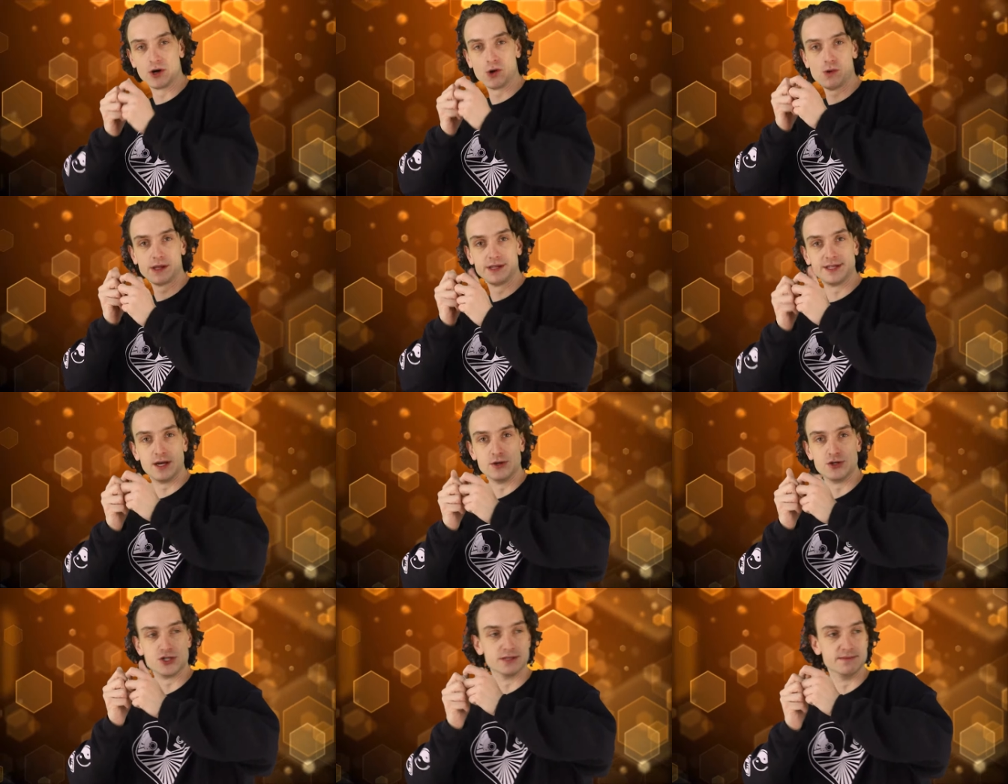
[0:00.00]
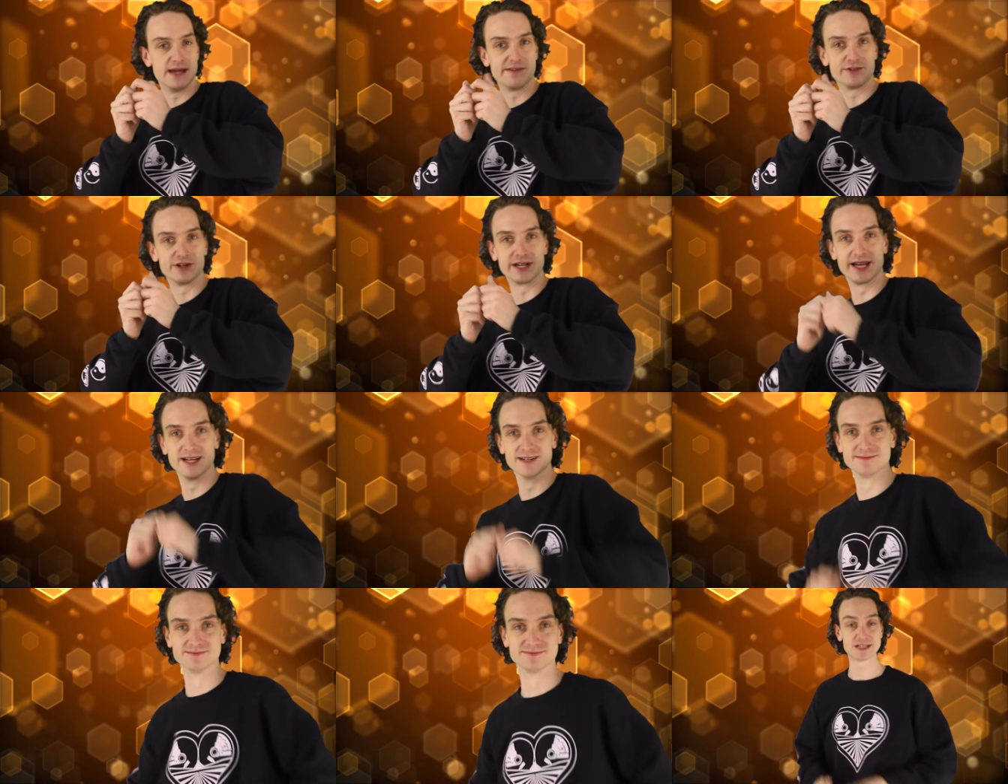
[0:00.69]
going in the ocean ever
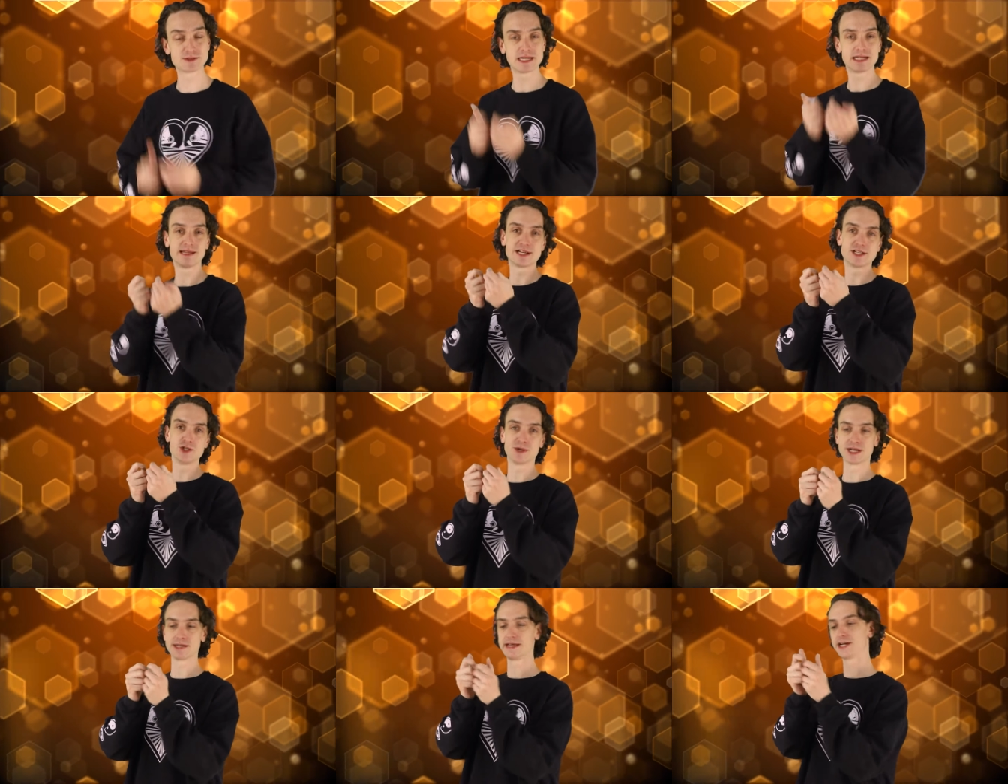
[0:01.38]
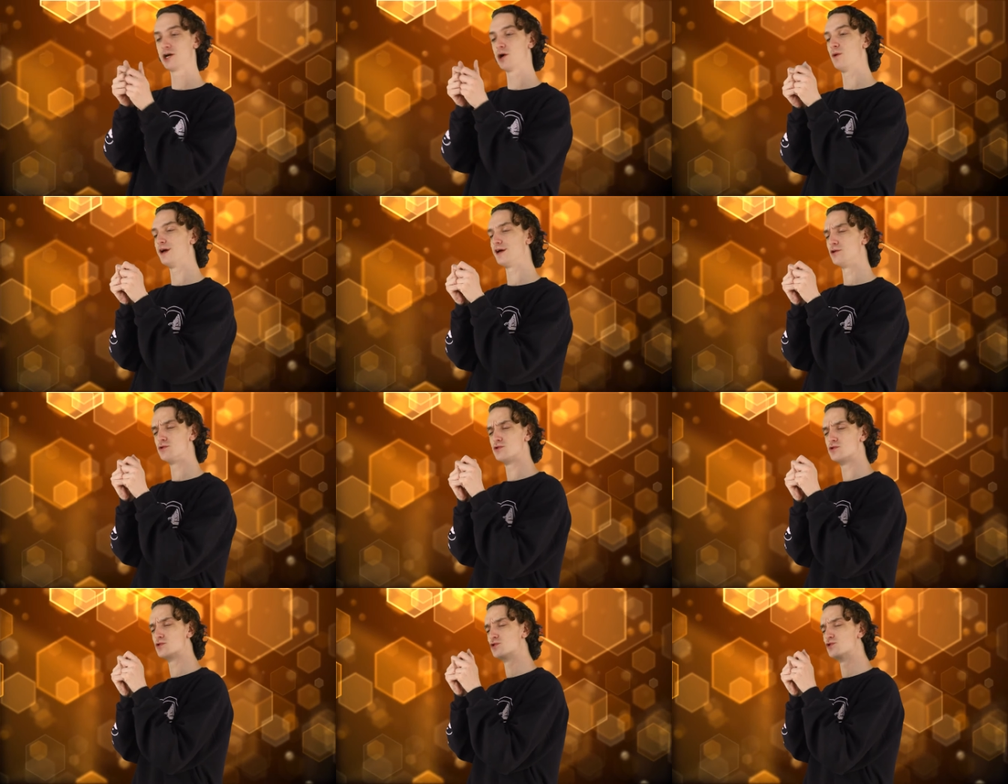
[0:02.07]
again. That's what I like doing. I like going,
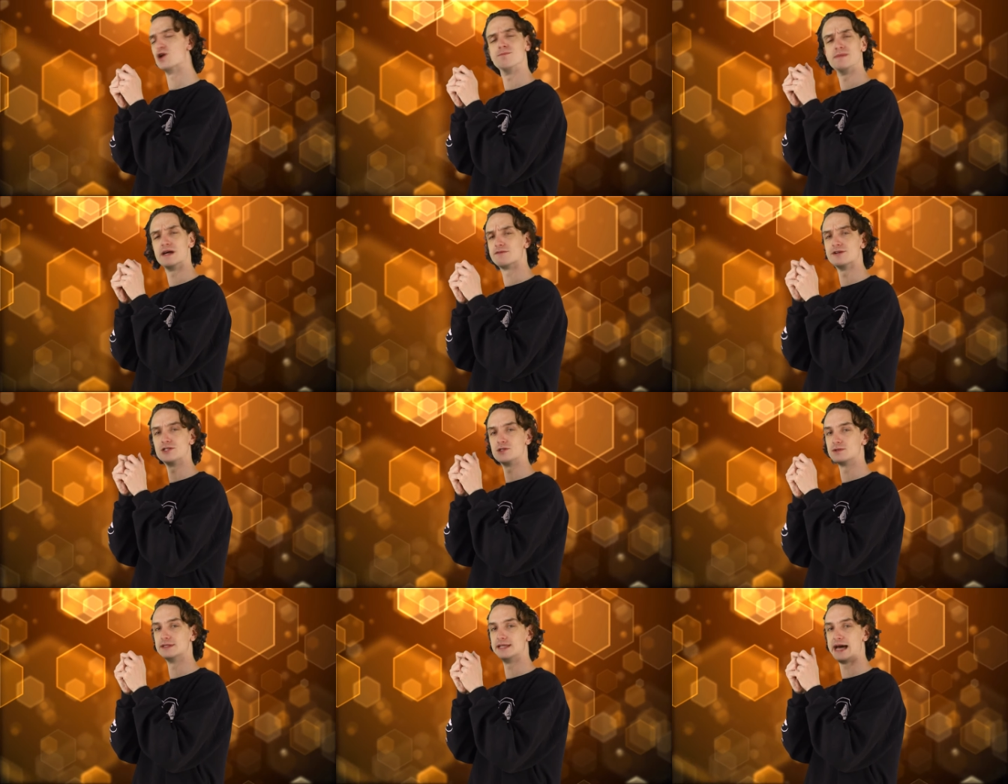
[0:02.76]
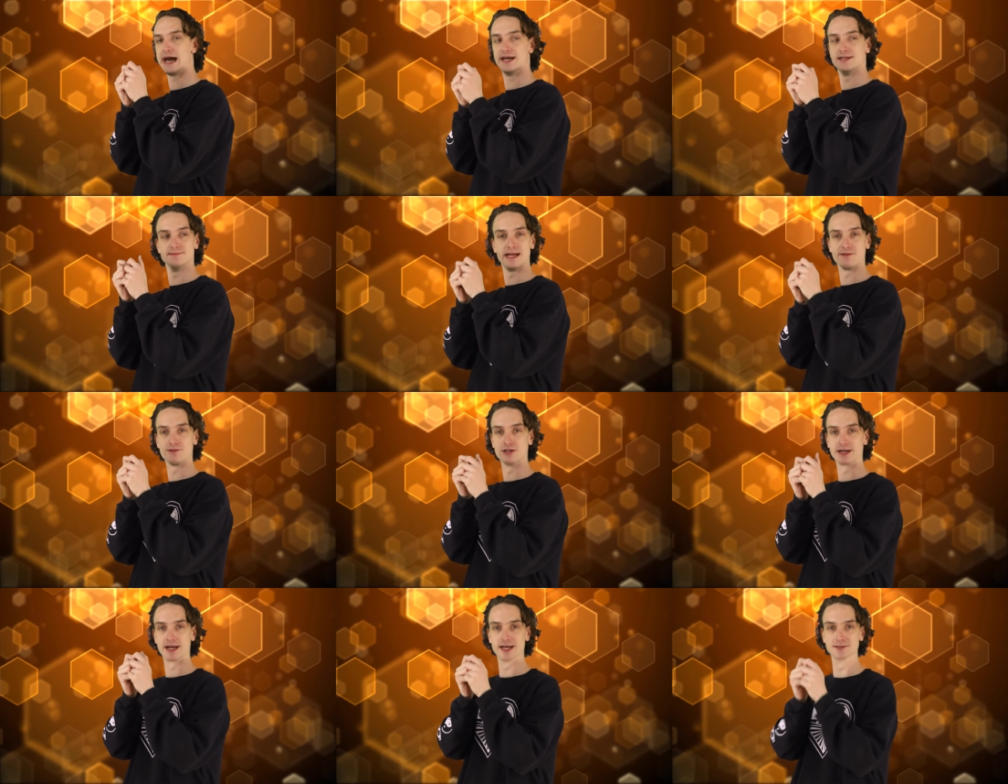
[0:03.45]
ooh, I'm never doing that
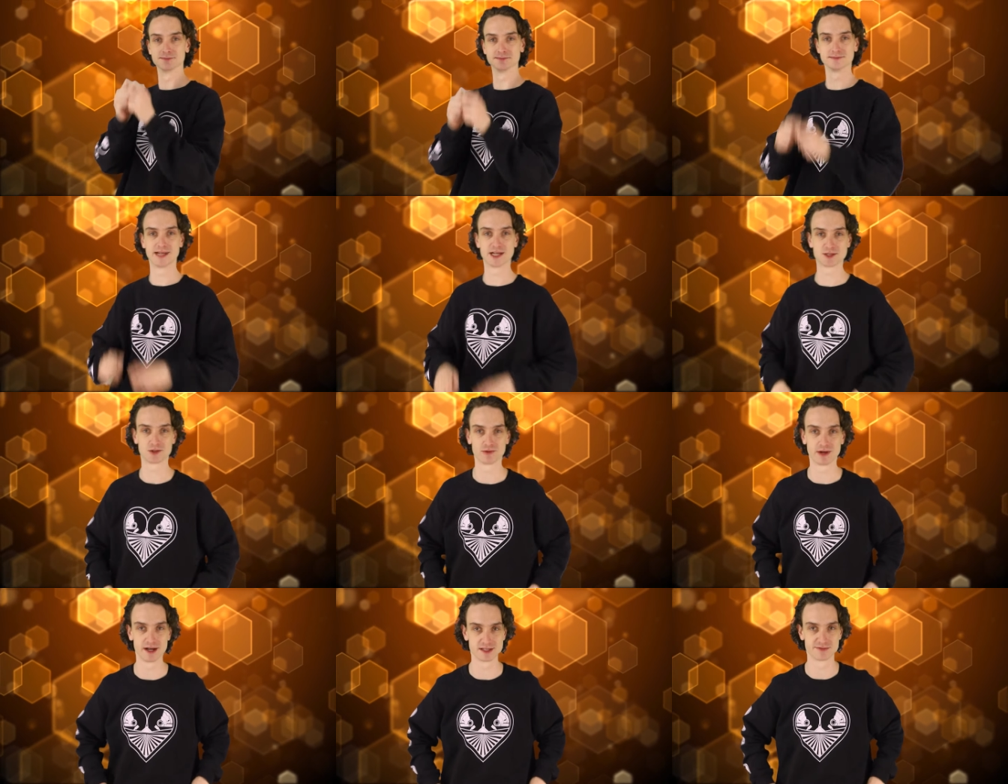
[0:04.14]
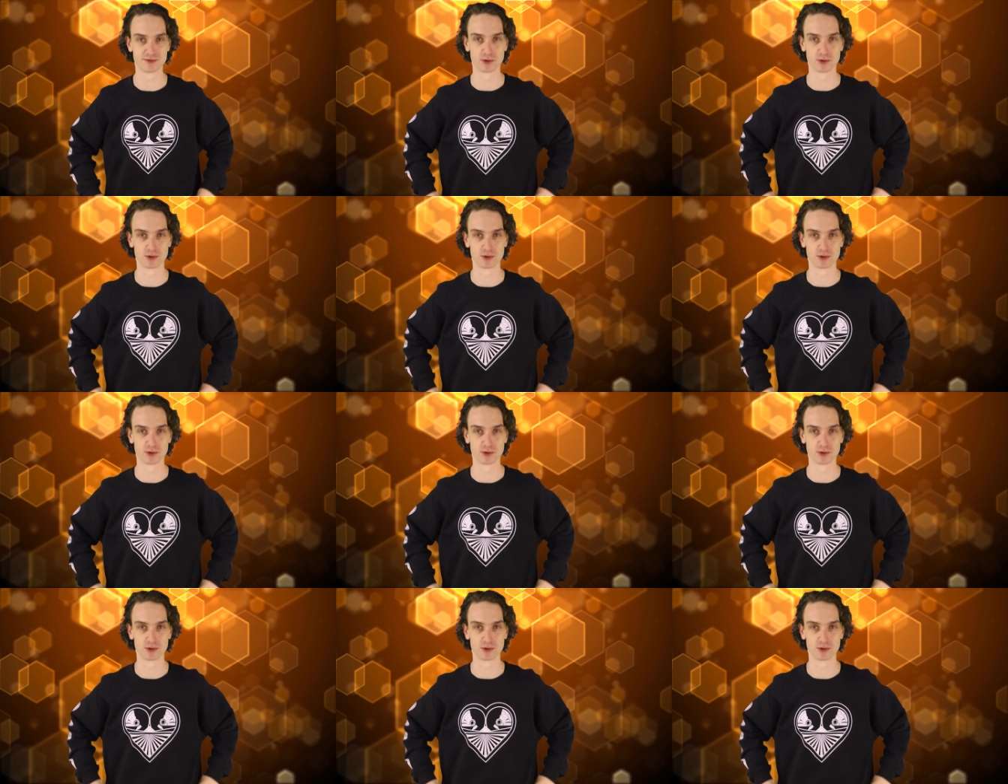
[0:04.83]
ever again. That's what Reddit's